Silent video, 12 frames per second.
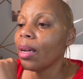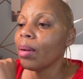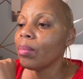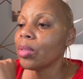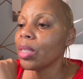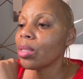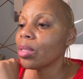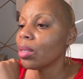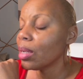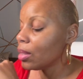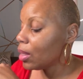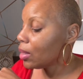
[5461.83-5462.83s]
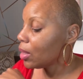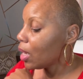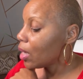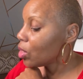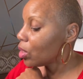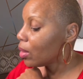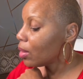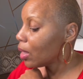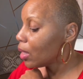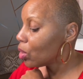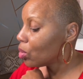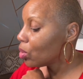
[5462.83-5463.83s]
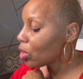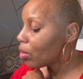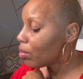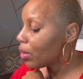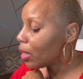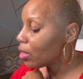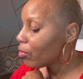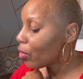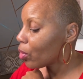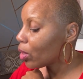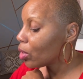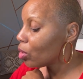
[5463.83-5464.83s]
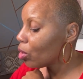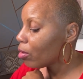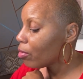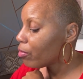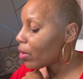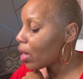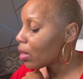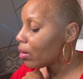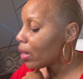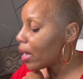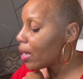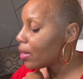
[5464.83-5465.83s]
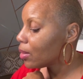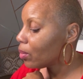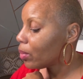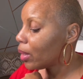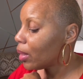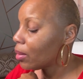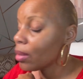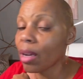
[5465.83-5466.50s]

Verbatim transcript: Um, just Natasha, thank you so much for your follow as well.